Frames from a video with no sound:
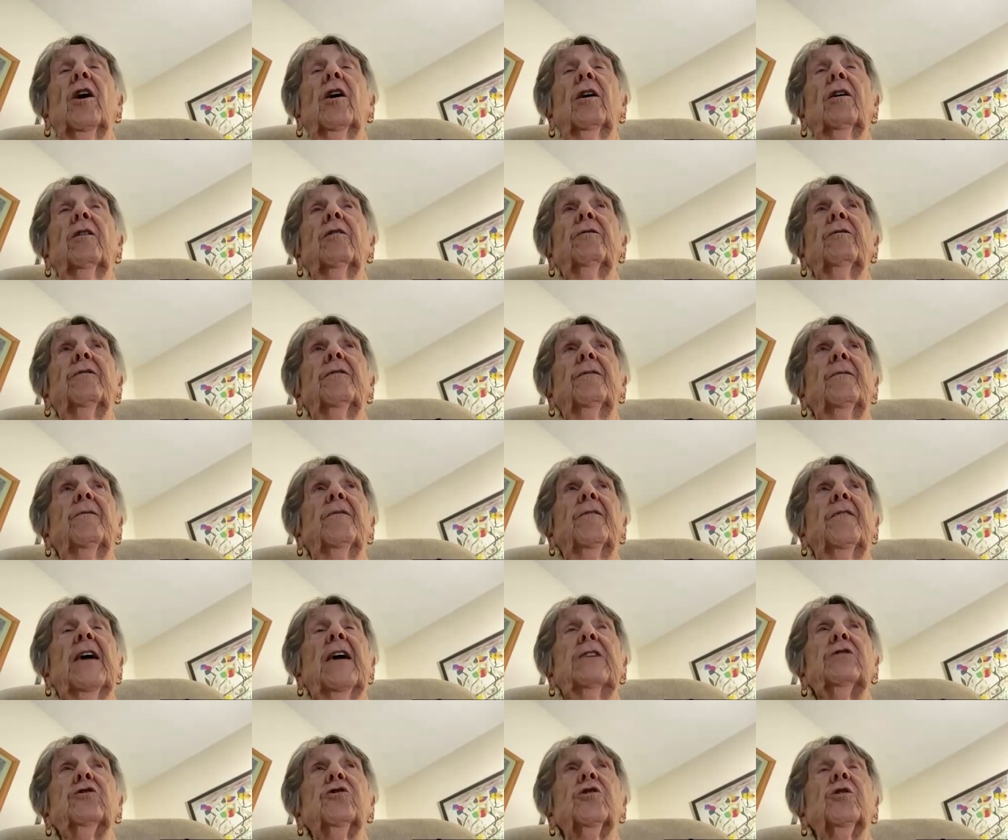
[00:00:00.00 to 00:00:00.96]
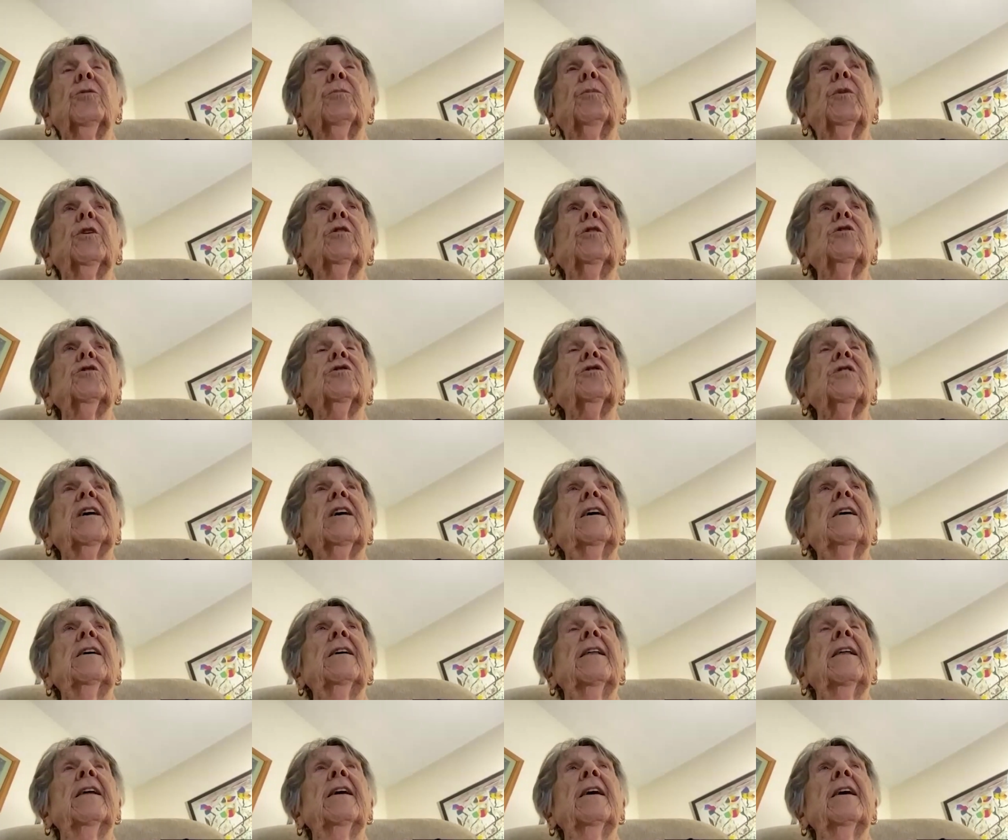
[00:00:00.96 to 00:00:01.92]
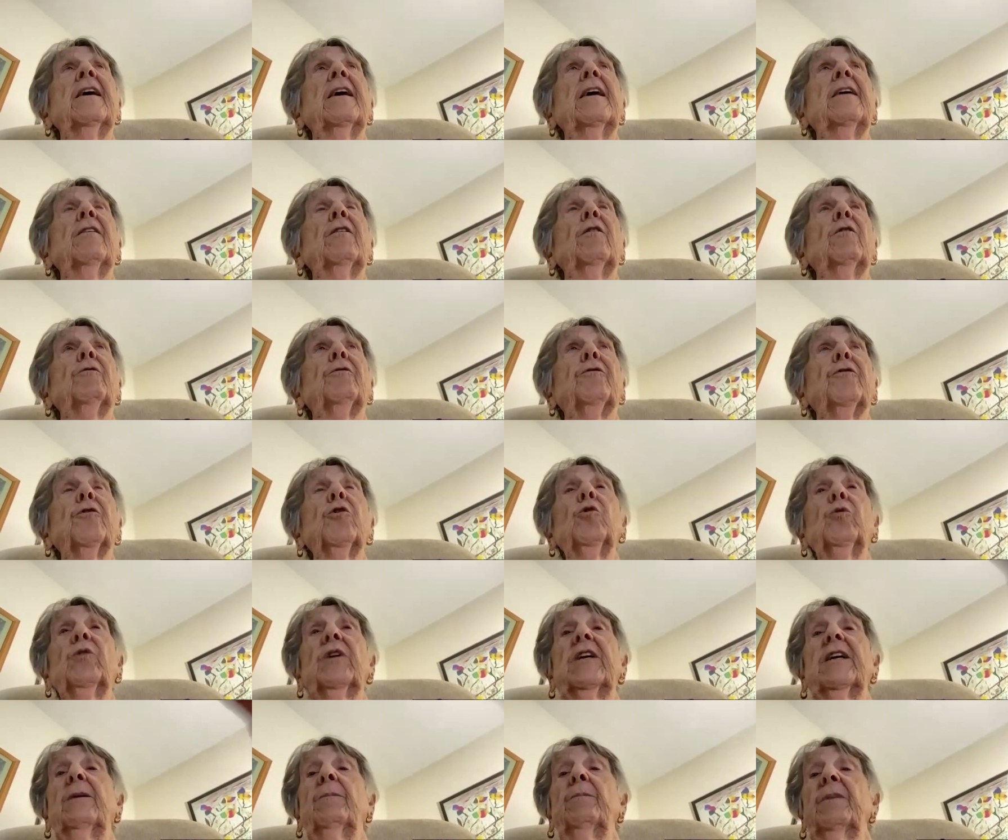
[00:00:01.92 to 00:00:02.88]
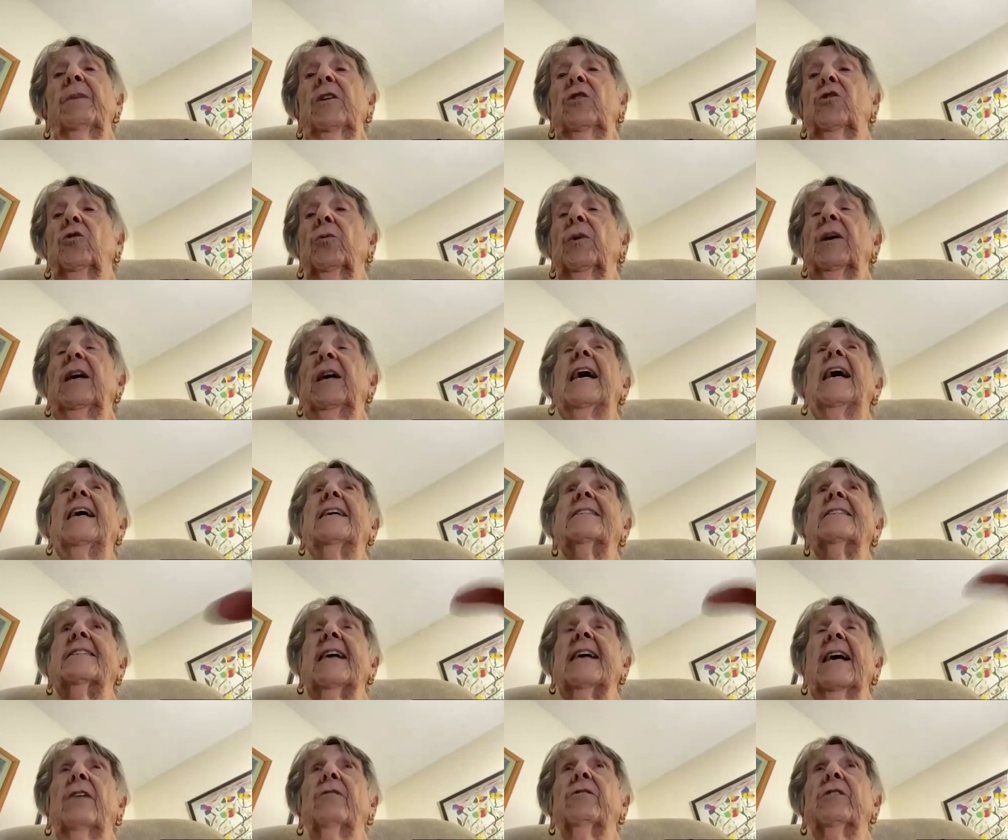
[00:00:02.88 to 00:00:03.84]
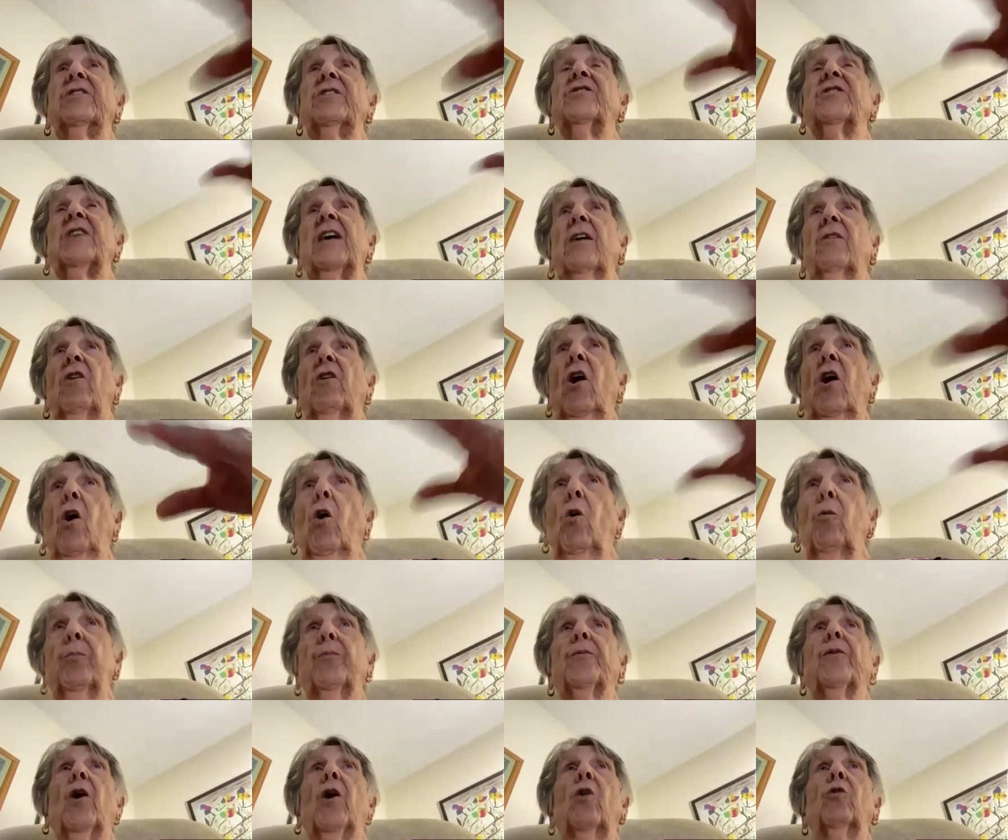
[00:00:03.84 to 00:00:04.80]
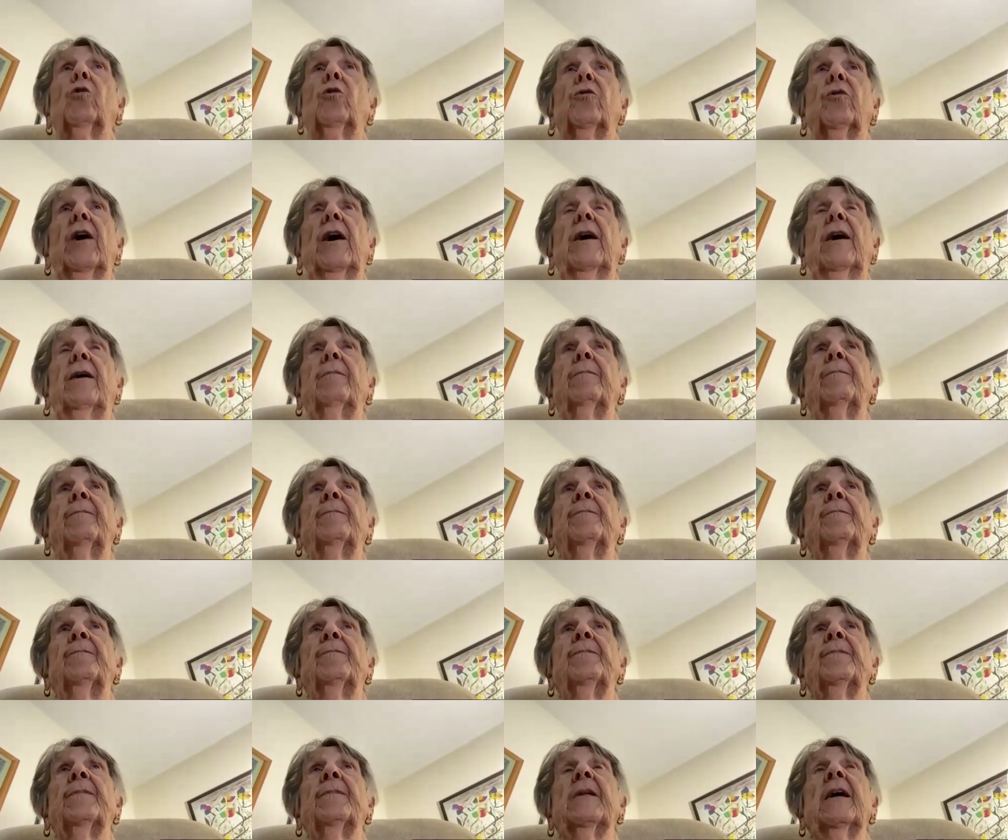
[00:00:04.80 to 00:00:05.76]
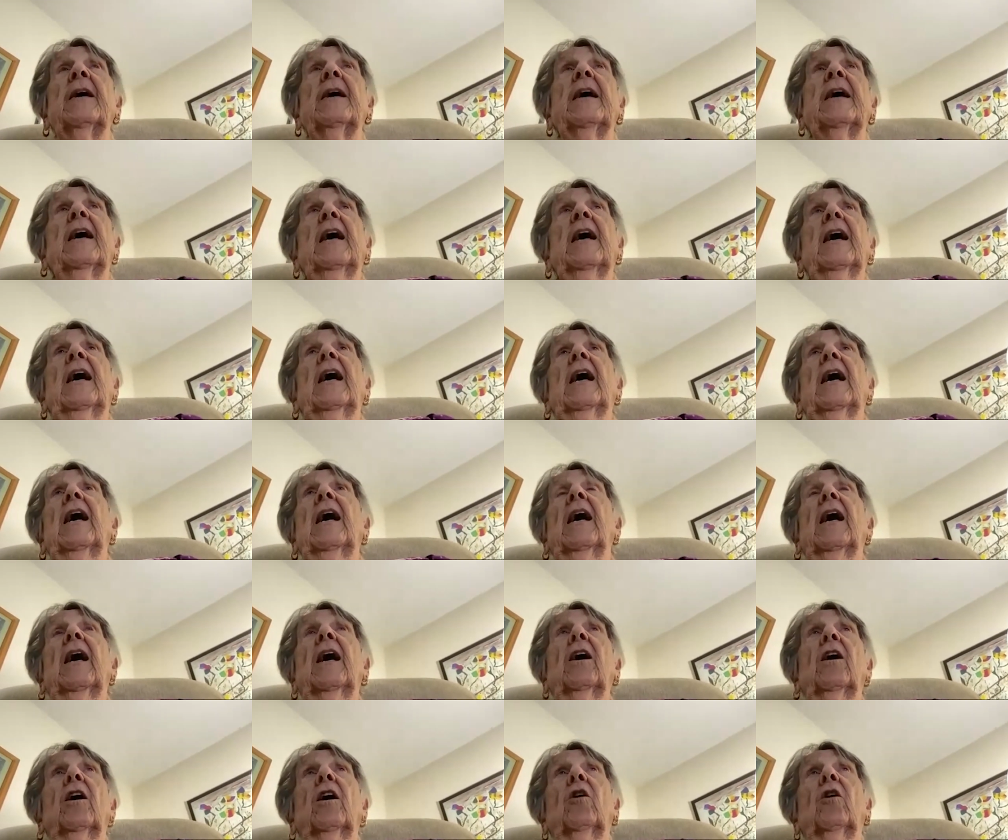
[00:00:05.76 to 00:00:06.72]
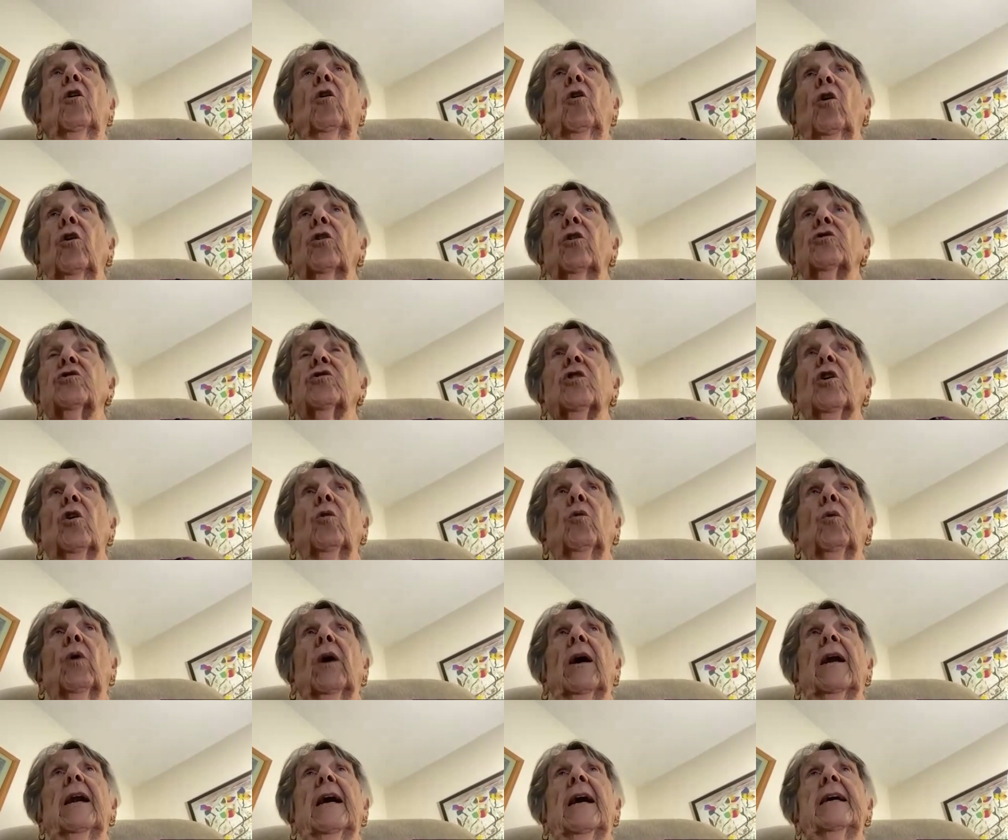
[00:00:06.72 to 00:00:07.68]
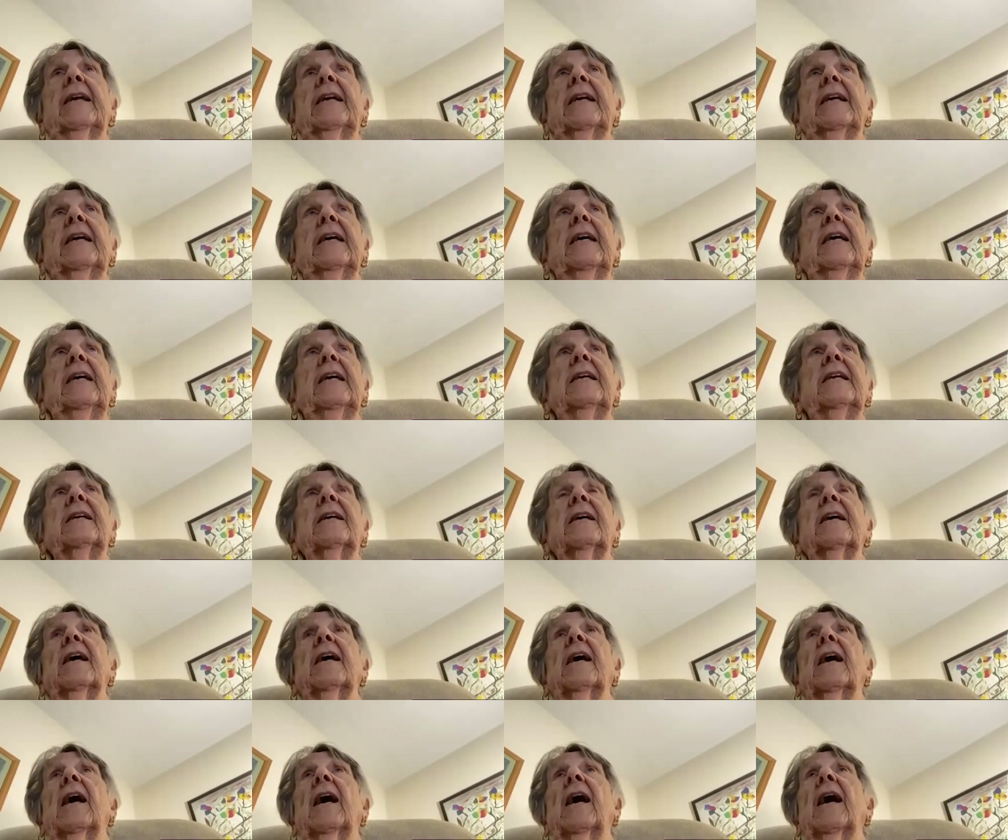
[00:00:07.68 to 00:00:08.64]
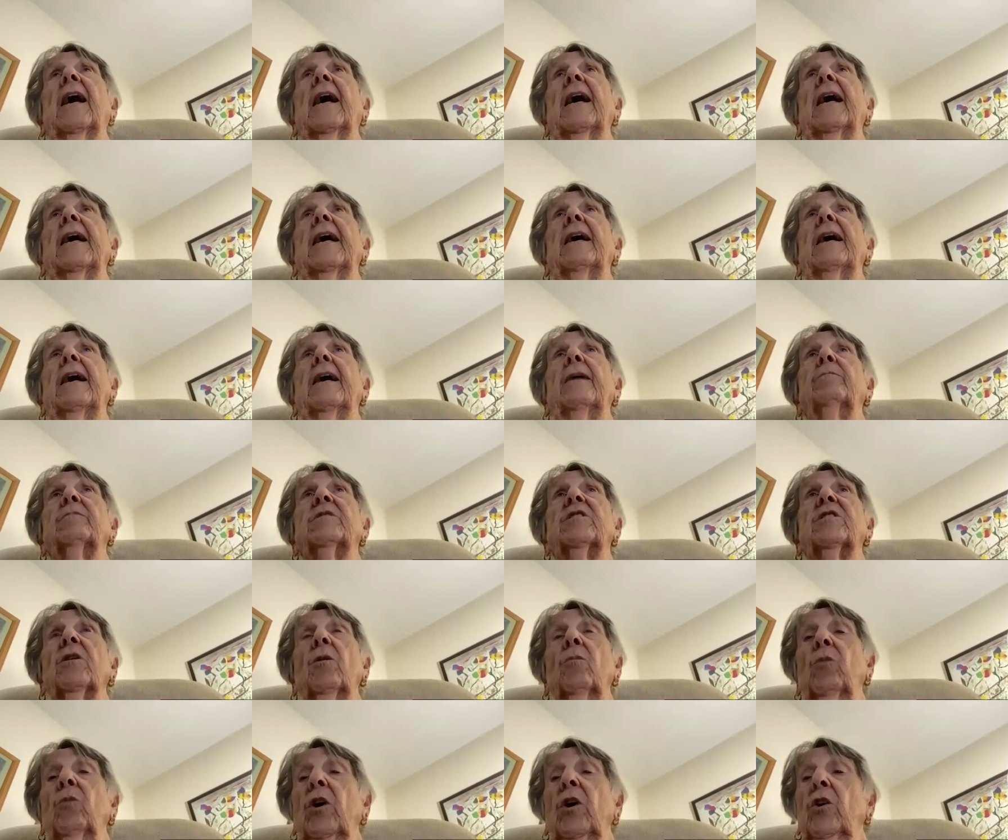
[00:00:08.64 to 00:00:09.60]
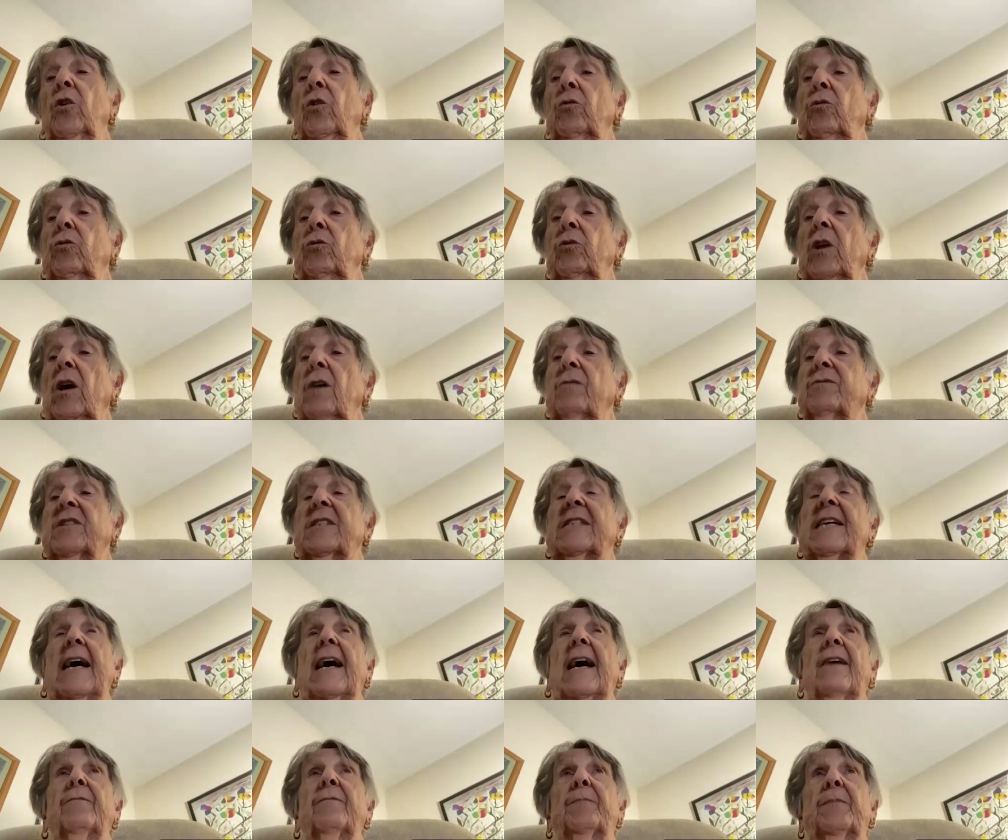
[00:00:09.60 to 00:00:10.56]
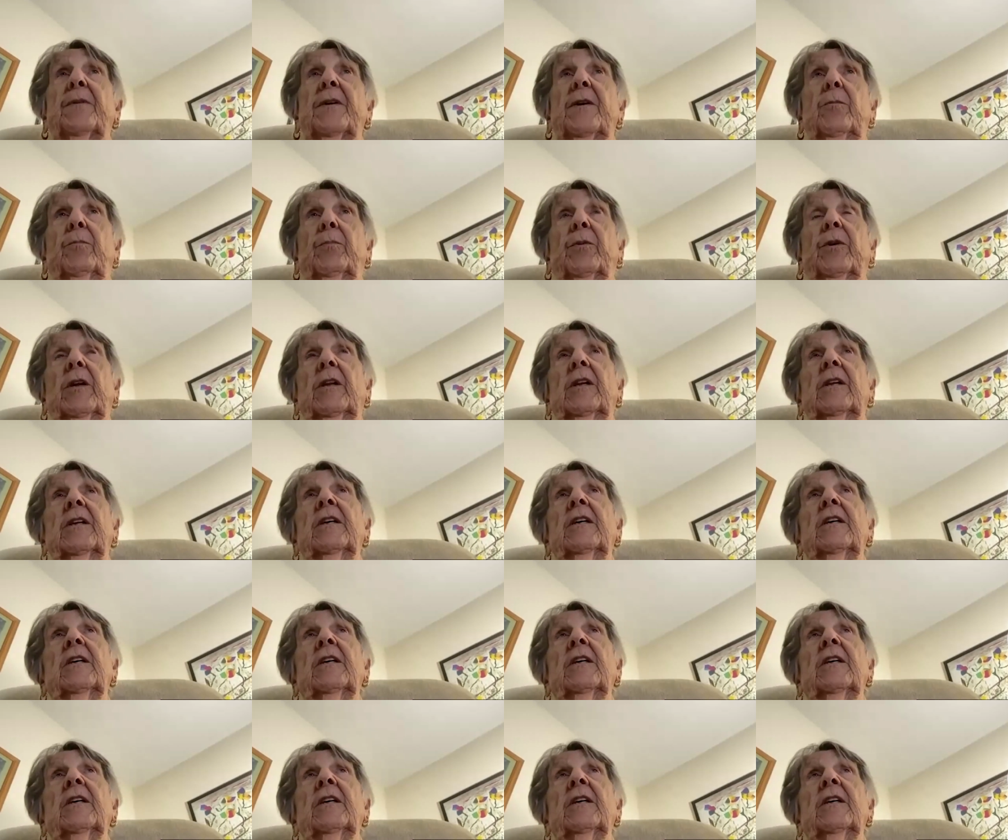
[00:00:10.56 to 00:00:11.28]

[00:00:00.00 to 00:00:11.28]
uh, vegetables, fruit in between, et cetera, et cetera, a whole program. Uh, also, what I need, I am someone who loves to have people.